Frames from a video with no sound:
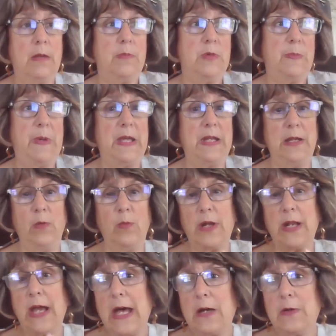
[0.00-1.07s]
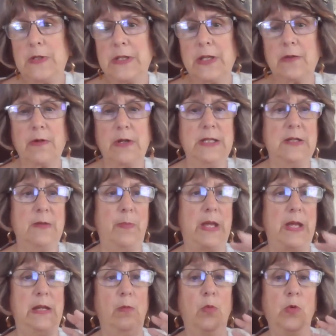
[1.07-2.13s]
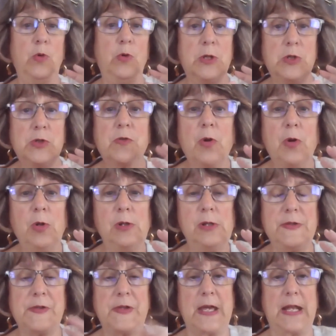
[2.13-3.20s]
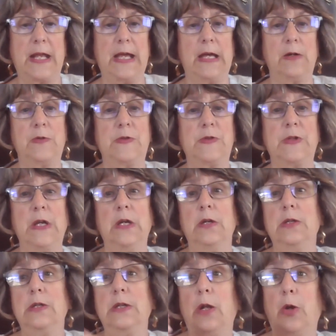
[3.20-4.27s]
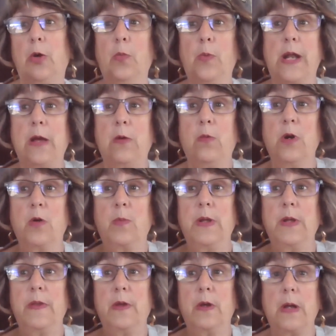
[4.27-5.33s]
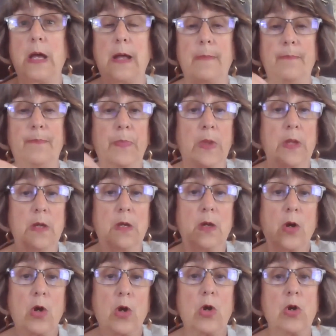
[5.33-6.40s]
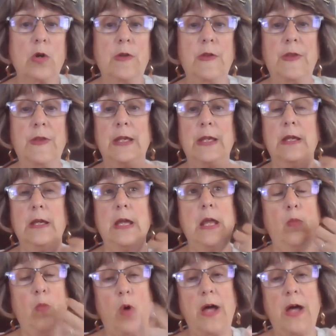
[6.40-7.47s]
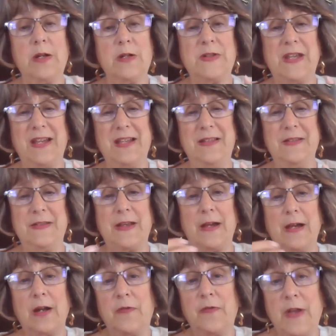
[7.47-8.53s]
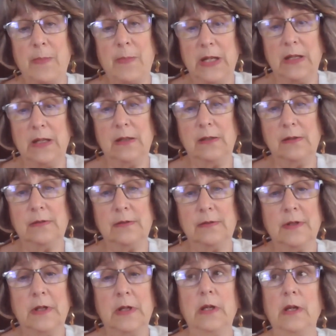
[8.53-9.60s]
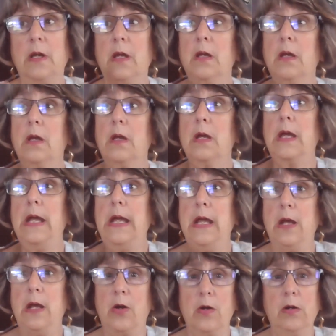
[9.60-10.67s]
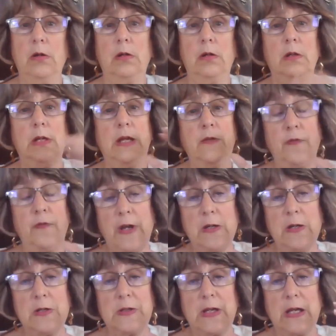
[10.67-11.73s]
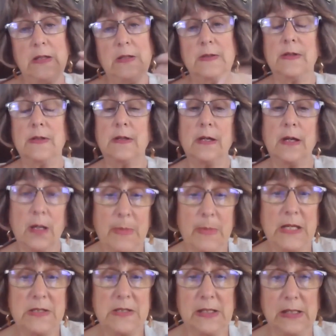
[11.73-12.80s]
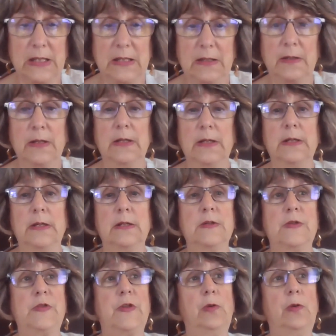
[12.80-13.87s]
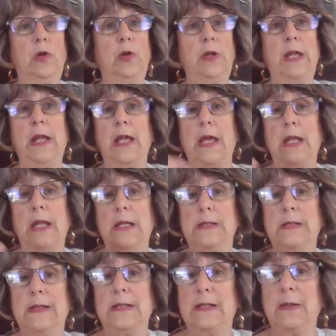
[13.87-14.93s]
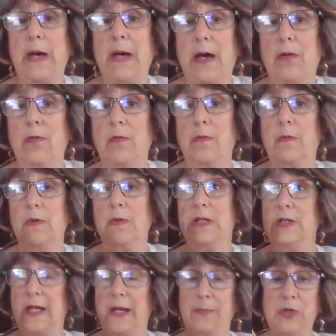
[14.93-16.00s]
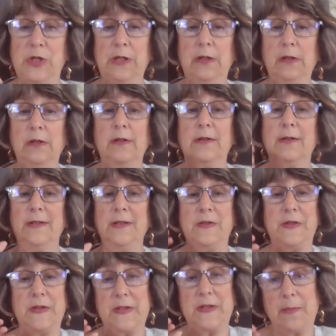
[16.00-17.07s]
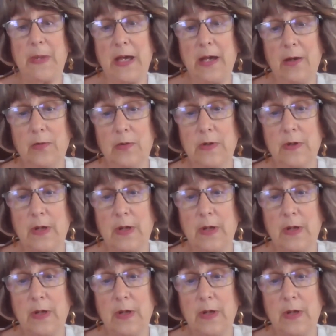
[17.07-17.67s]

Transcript: depending what house they're in, depending who controls that house. You know, when I work with earth and water signs are feminine, air and fire signs are masculine. So looking at, is this about reception? Is this about